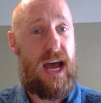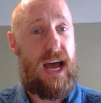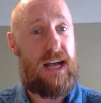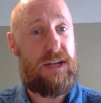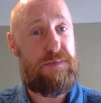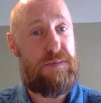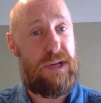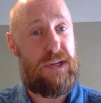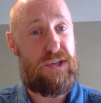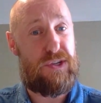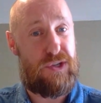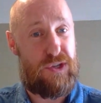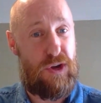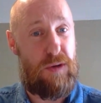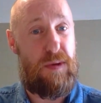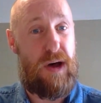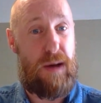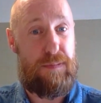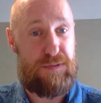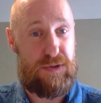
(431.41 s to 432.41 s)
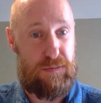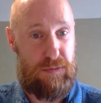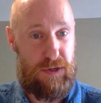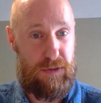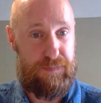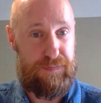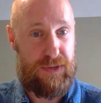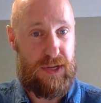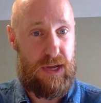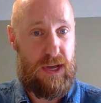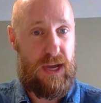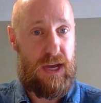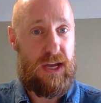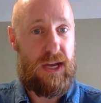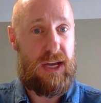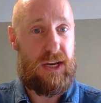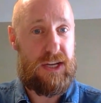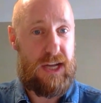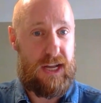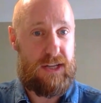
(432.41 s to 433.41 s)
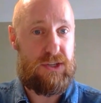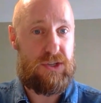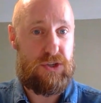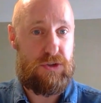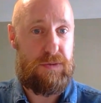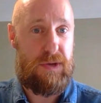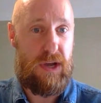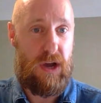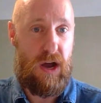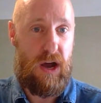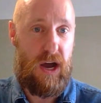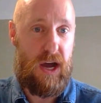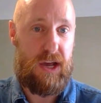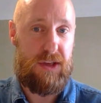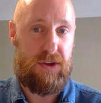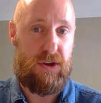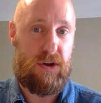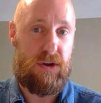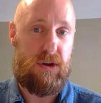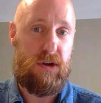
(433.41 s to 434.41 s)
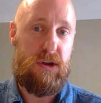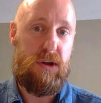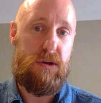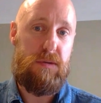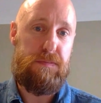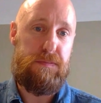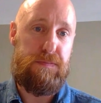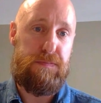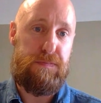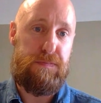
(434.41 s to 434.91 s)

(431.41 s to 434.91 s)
has been suboptimal. It tends to be either